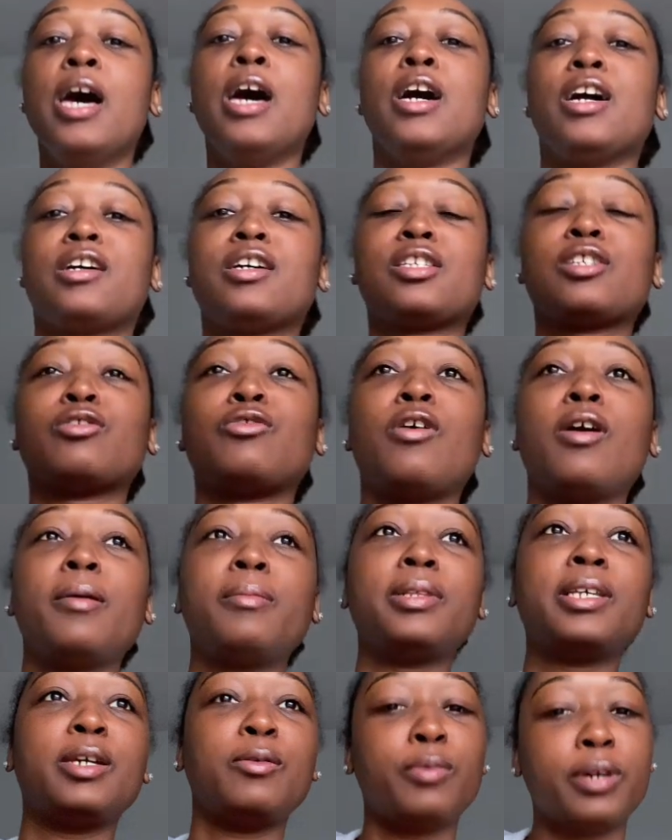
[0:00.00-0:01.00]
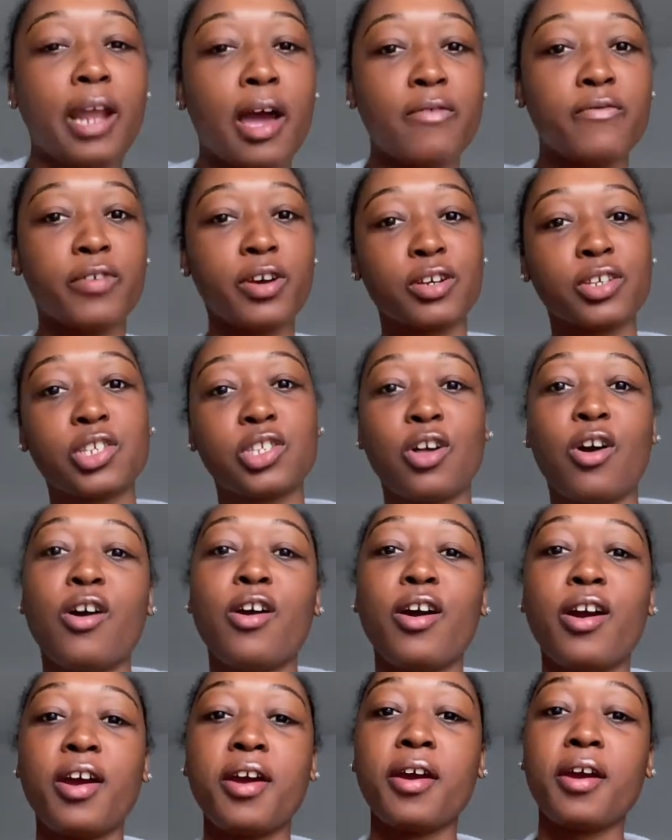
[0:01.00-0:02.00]
Because normally when I first
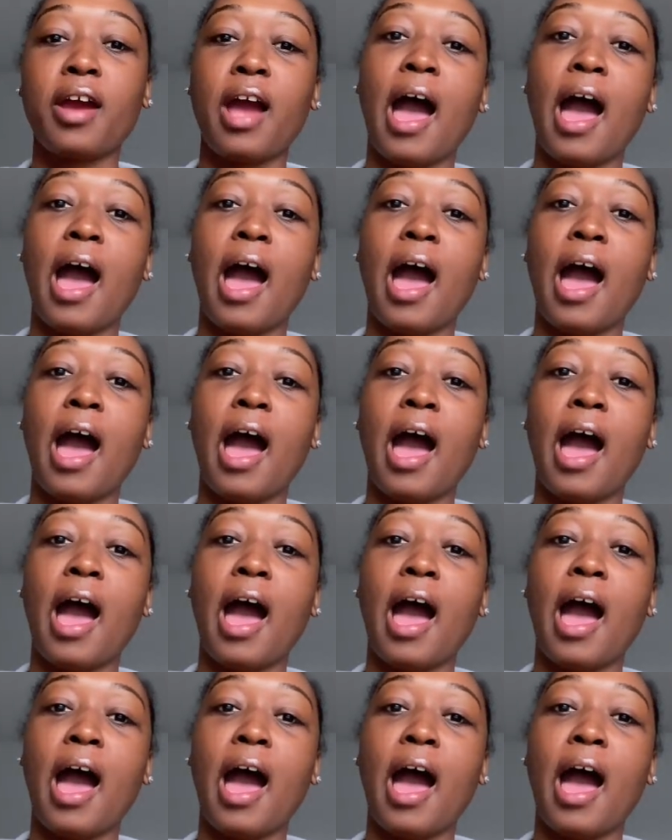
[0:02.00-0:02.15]
start,